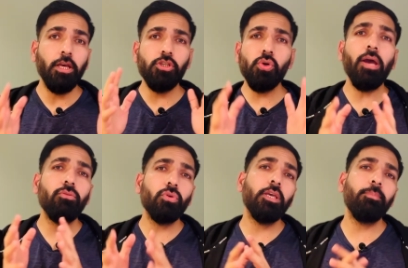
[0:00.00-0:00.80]
You have
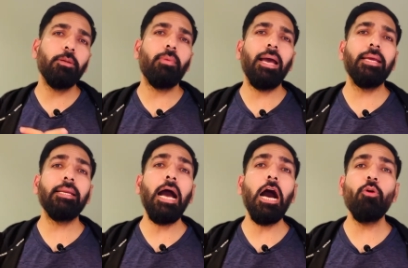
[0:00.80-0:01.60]
to keep in mind
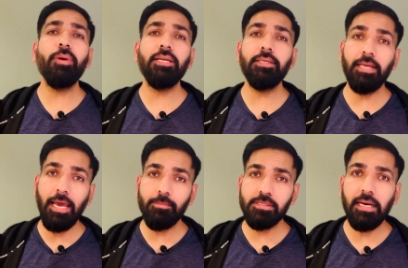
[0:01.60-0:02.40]
how many
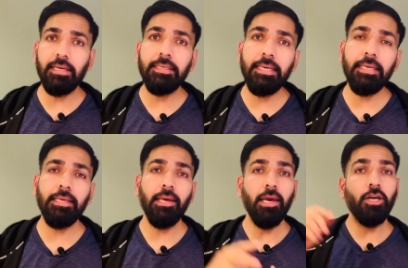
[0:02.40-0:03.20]
times a day